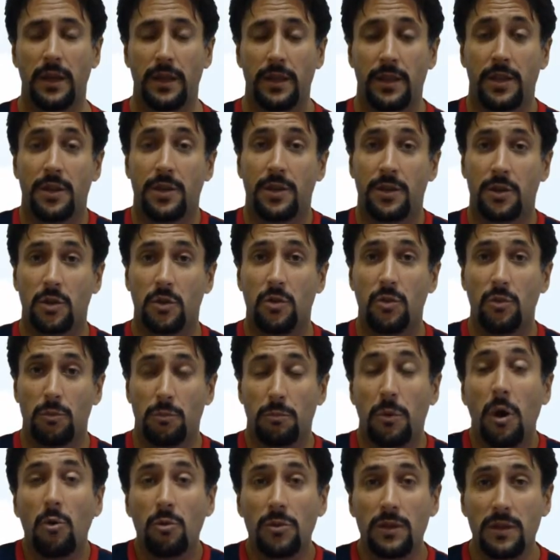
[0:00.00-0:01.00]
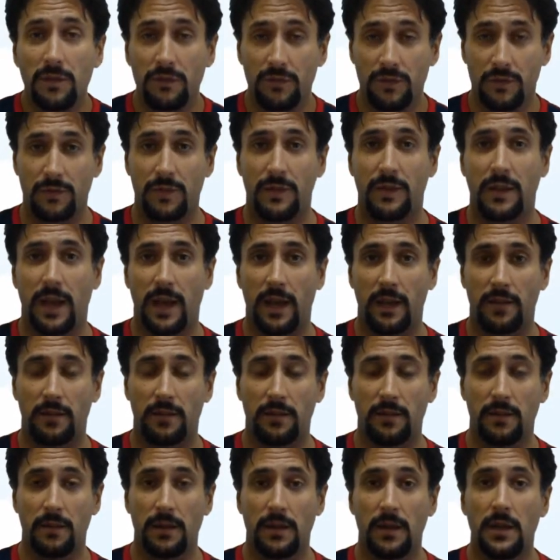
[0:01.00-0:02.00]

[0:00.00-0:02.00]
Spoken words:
And there are two motives for that.